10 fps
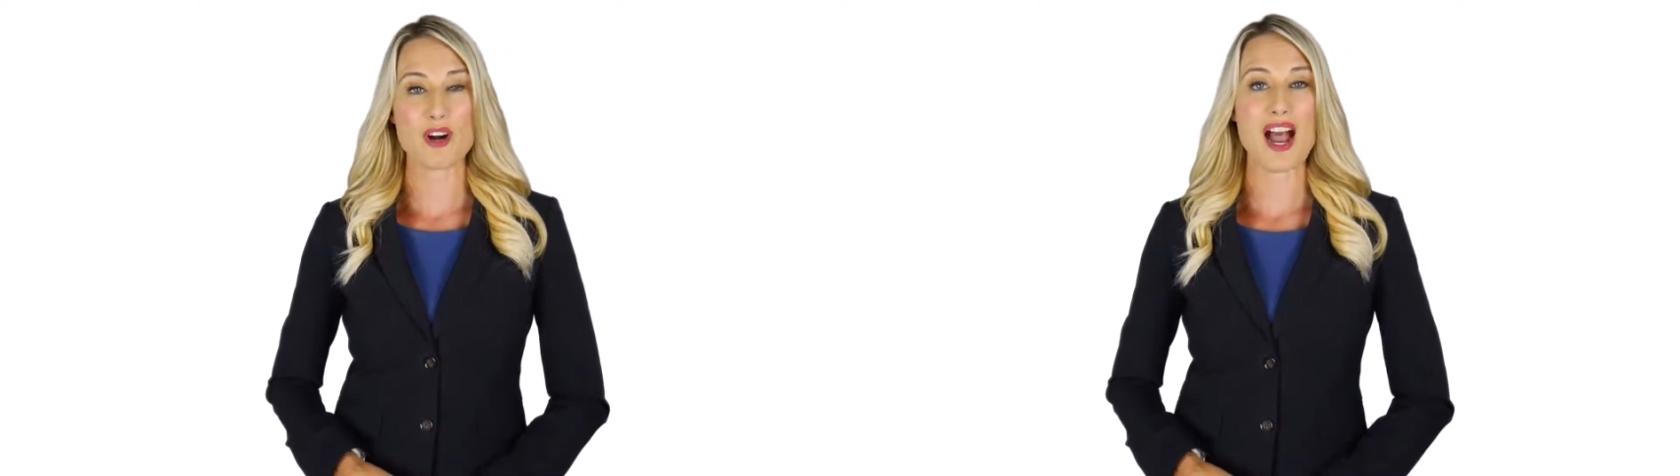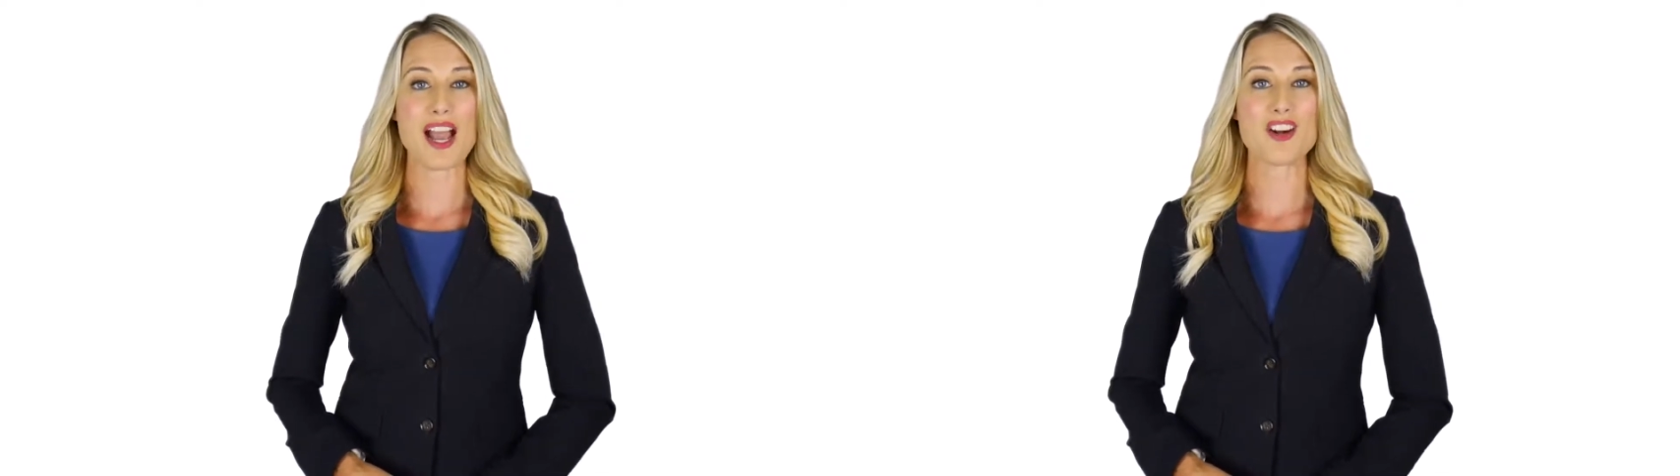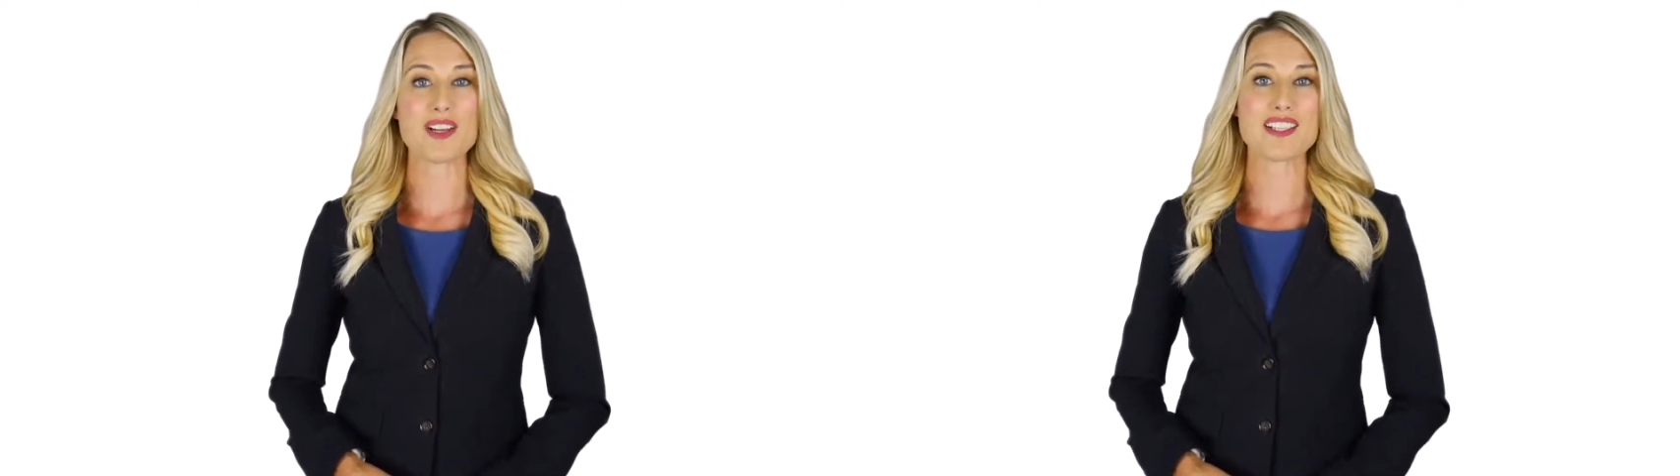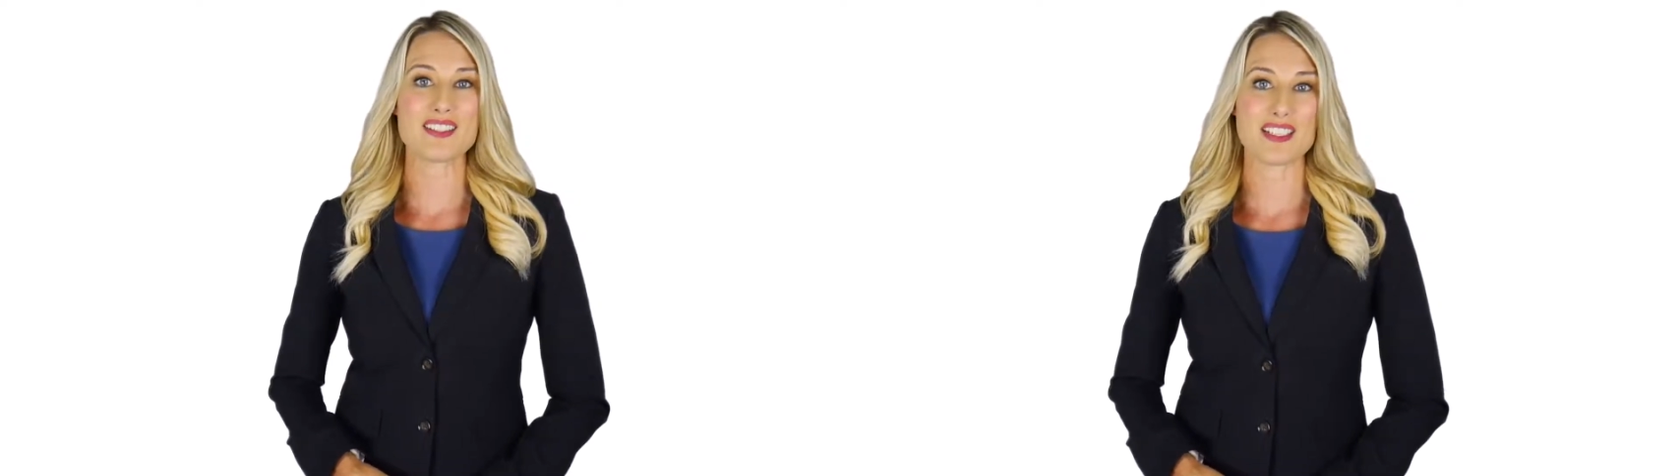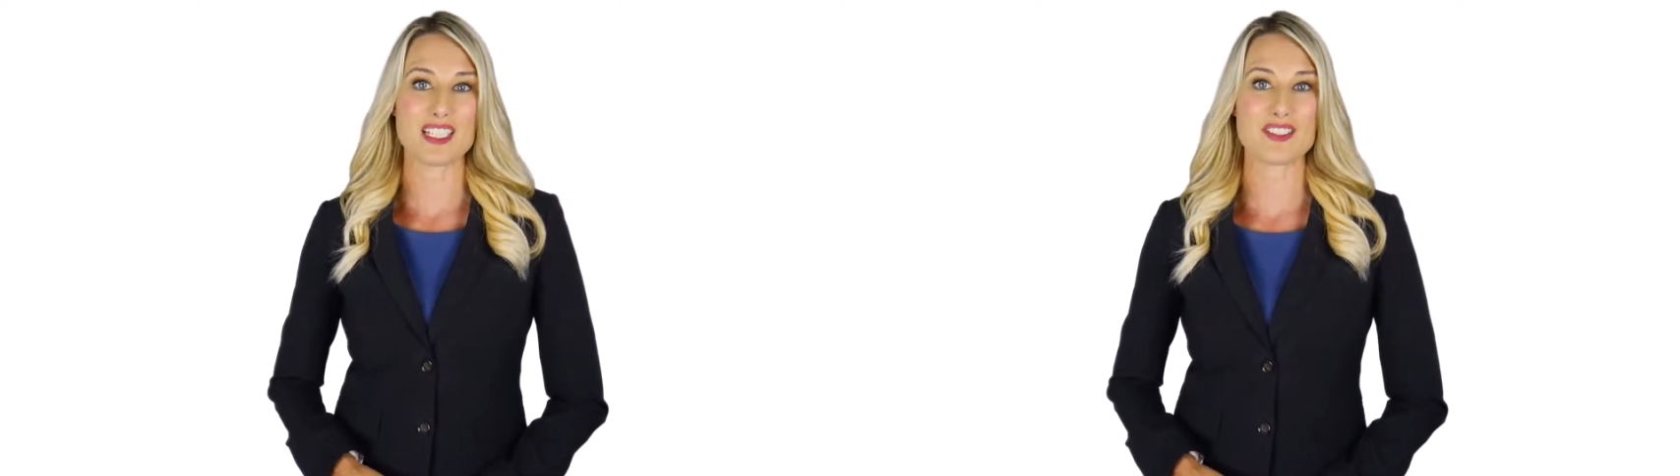hiring
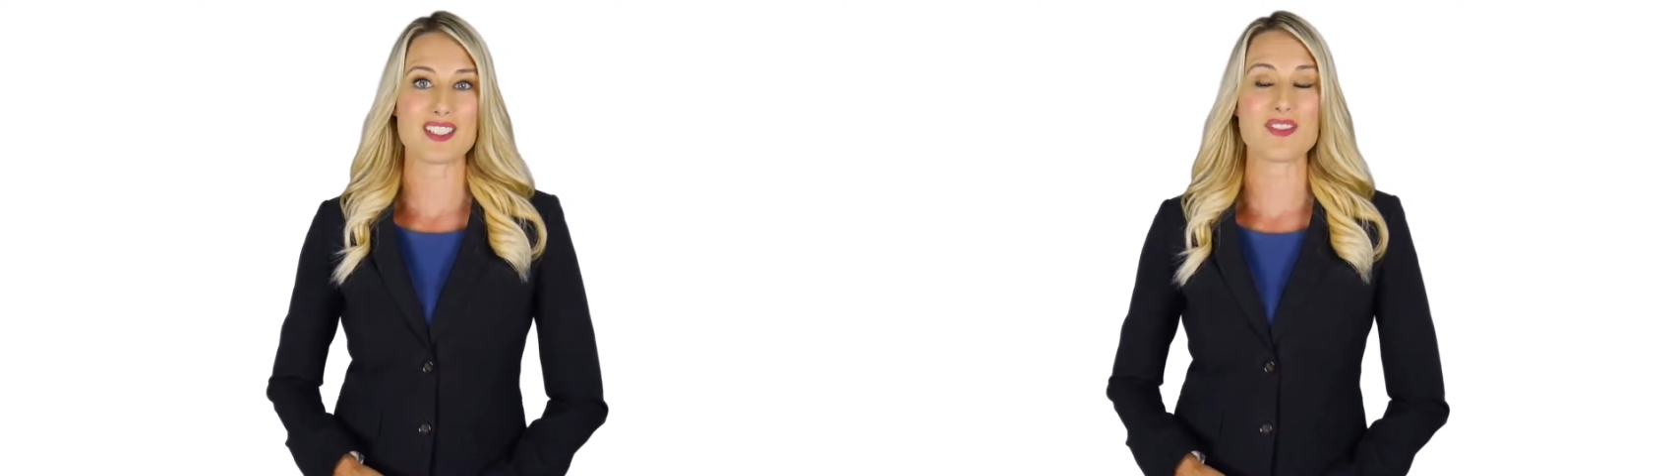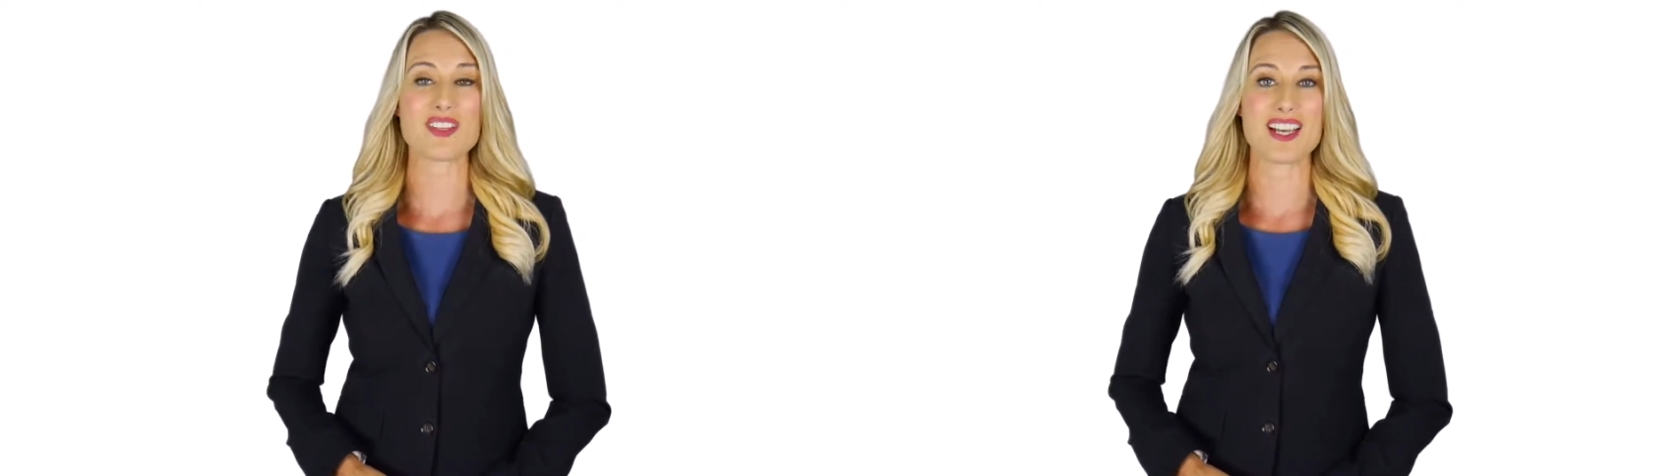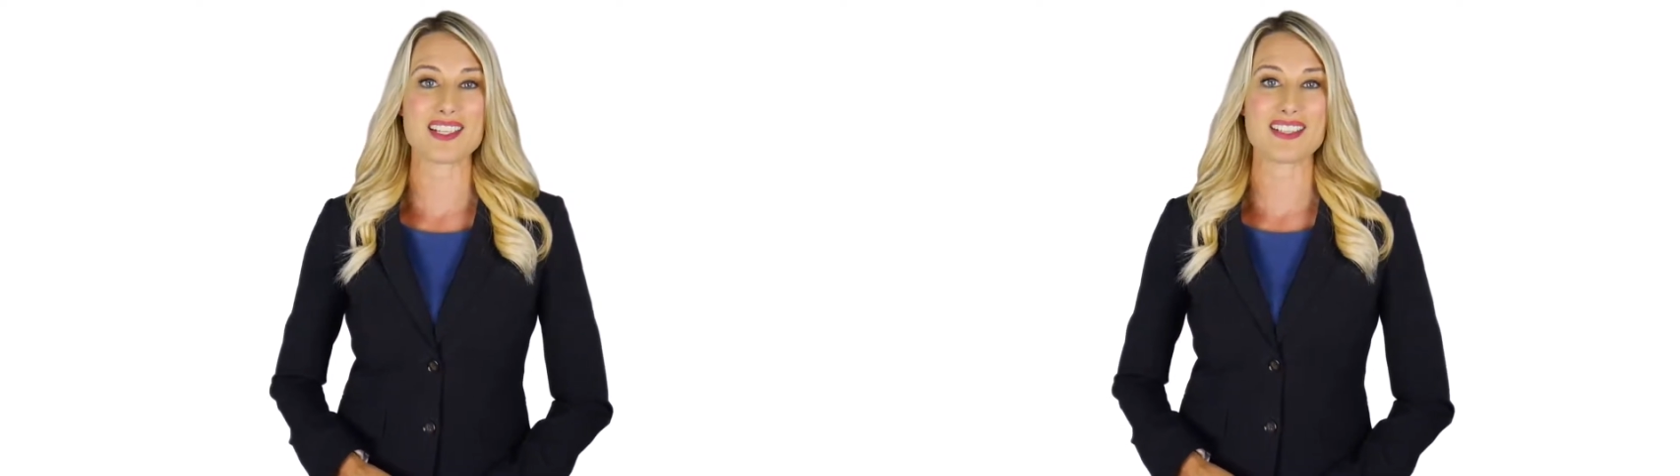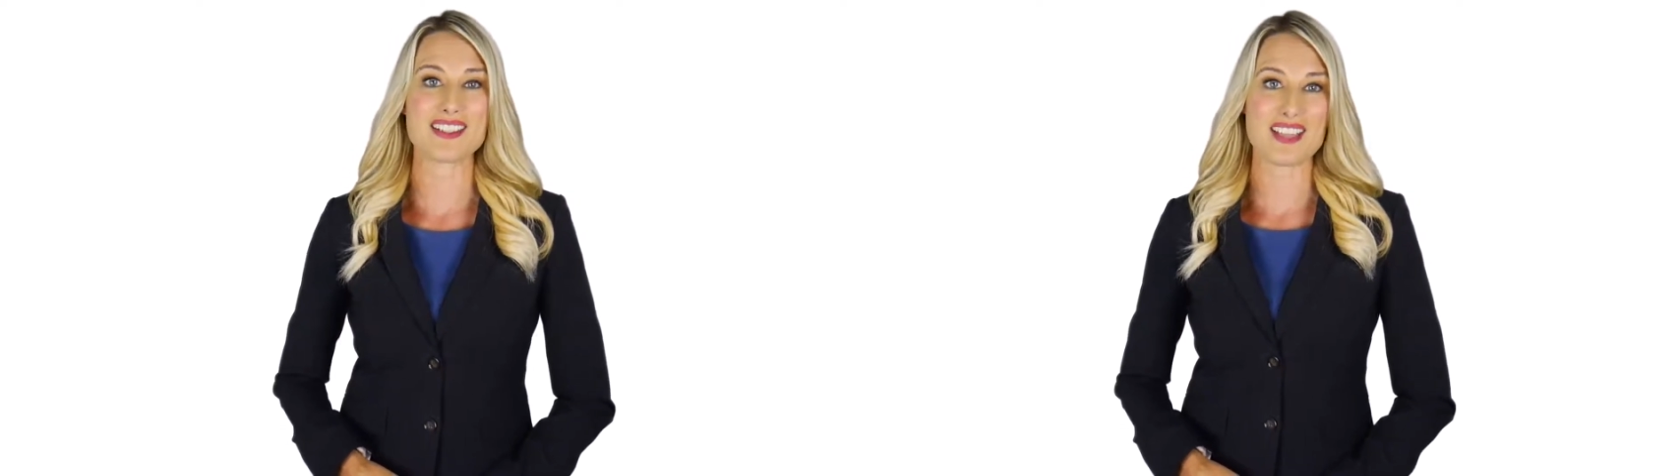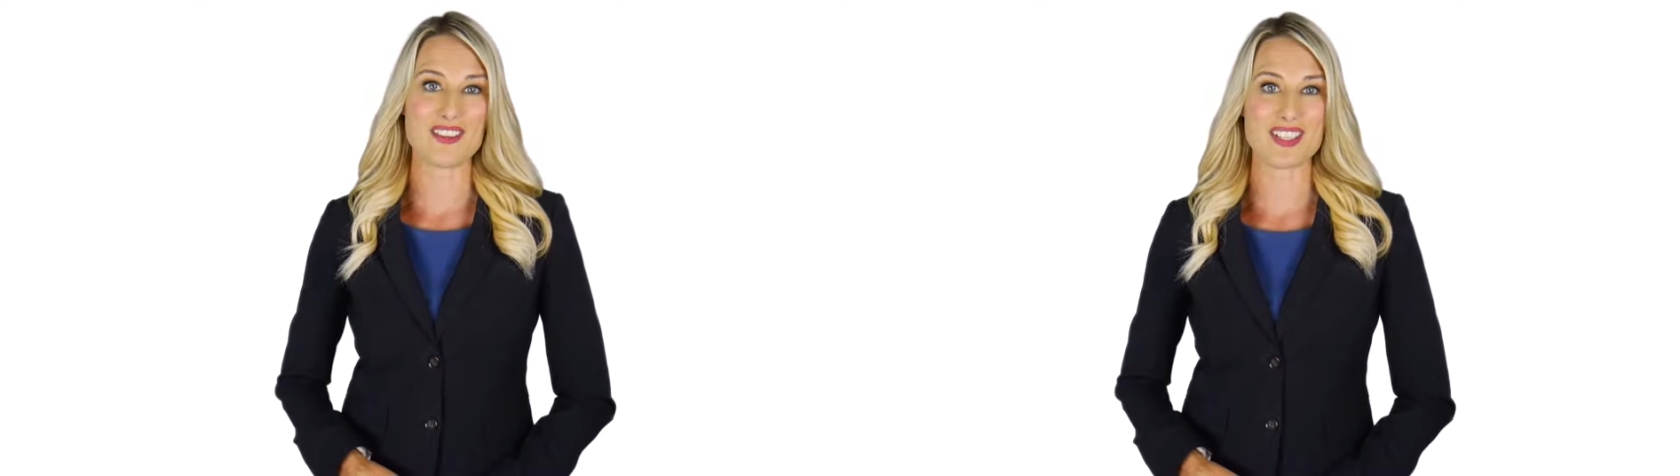incentives until the
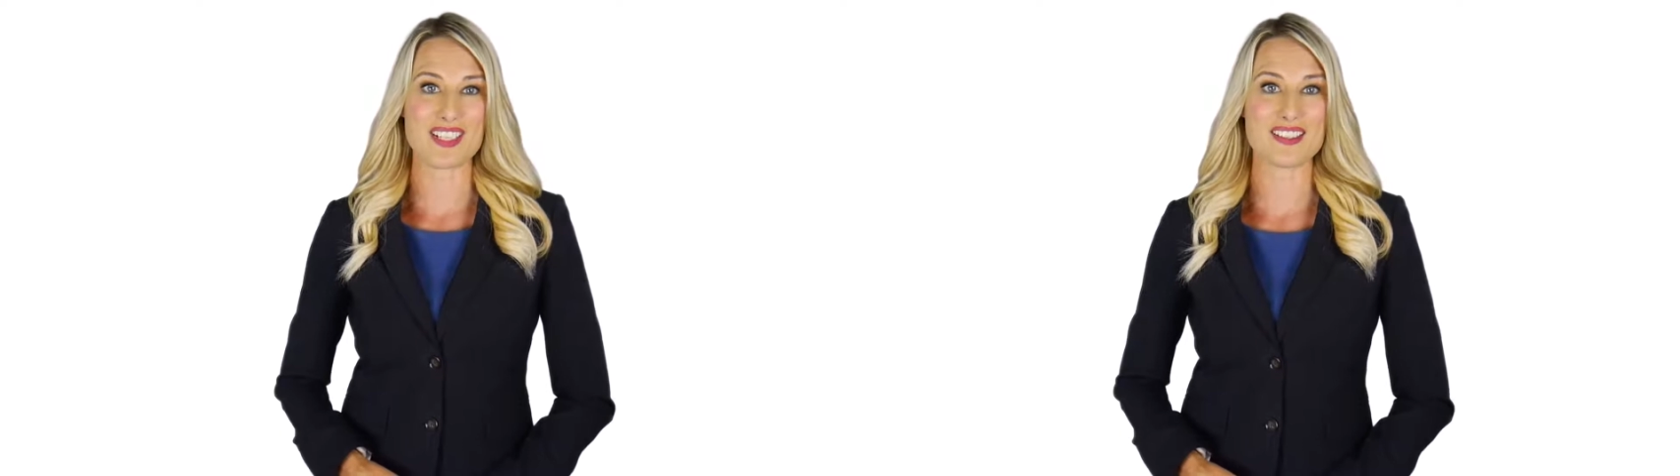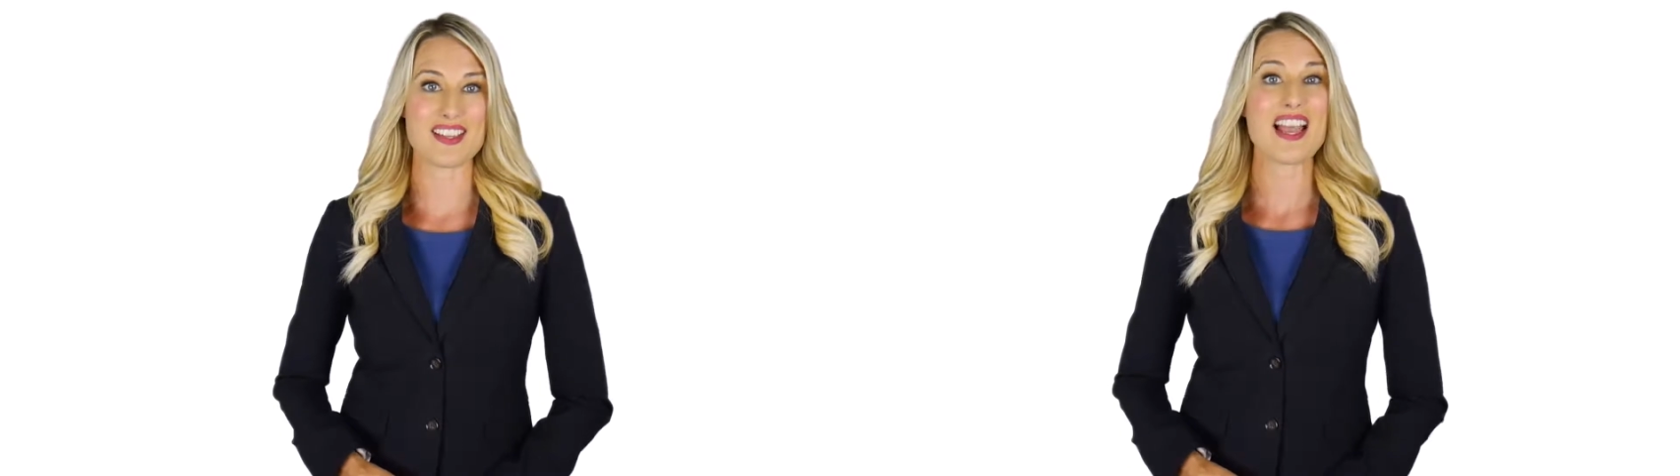1970s